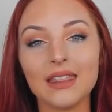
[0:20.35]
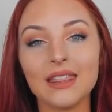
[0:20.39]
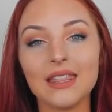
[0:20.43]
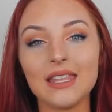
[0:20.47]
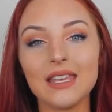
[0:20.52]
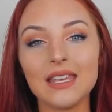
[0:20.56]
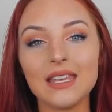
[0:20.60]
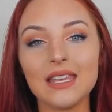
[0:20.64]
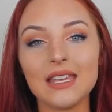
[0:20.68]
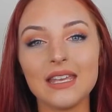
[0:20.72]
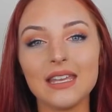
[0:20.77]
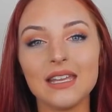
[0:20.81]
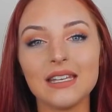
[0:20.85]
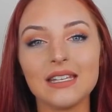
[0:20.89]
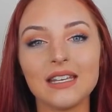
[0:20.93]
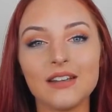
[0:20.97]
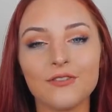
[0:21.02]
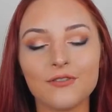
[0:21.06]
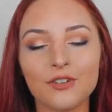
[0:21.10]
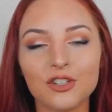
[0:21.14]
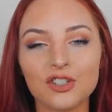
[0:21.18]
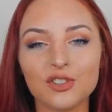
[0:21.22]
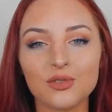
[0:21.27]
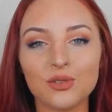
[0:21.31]
the
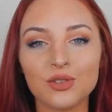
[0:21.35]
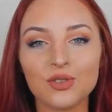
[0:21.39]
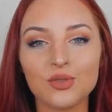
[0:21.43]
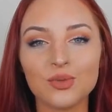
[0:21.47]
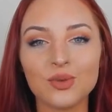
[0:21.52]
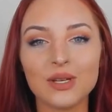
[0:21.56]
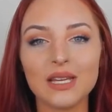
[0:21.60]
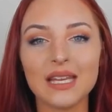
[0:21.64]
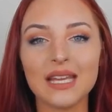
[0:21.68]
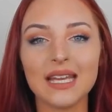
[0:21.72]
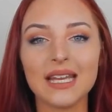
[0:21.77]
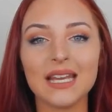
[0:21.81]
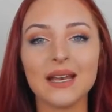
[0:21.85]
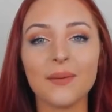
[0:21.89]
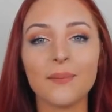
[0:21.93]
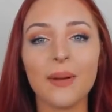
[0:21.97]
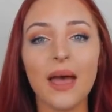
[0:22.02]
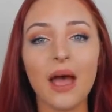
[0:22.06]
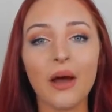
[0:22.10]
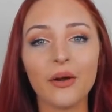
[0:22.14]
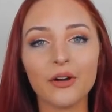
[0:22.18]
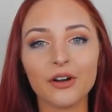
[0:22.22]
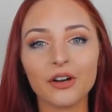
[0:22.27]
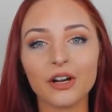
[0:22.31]
difference between
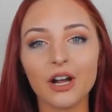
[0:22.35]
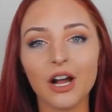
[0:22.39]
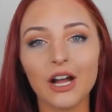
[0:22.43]
powder